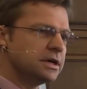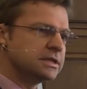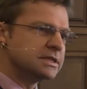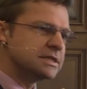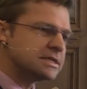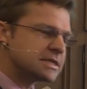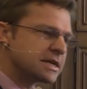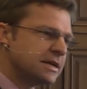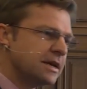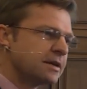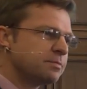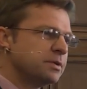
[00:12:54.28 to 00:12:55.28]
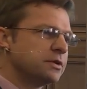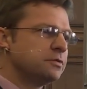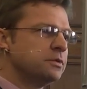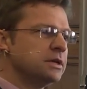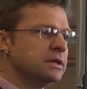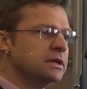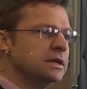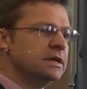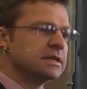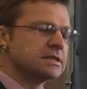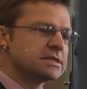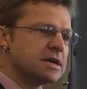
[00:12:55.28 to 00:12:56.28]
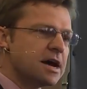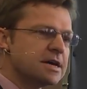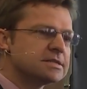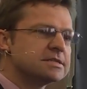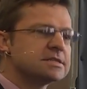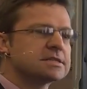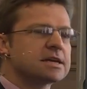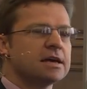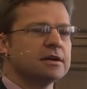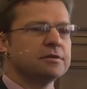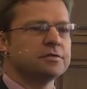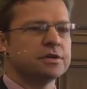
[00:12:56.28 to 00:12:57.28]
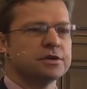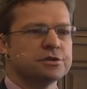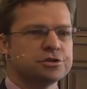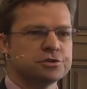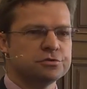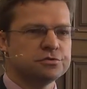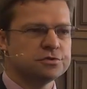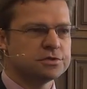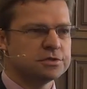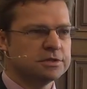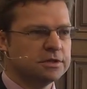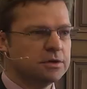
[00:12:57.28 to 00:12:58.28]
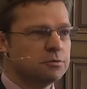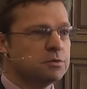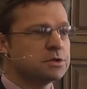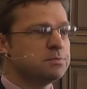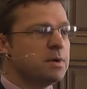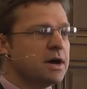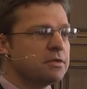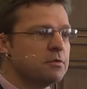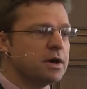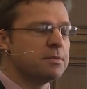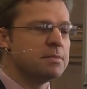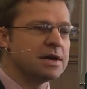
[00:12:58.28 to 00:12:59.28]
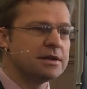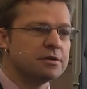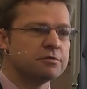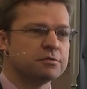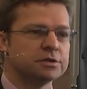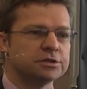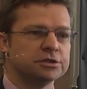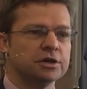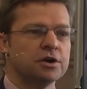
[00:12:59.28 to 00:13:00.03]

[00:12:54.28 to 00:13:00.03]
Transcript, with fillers: a disconnect between the size and scale of the issues, which, by the way, many of which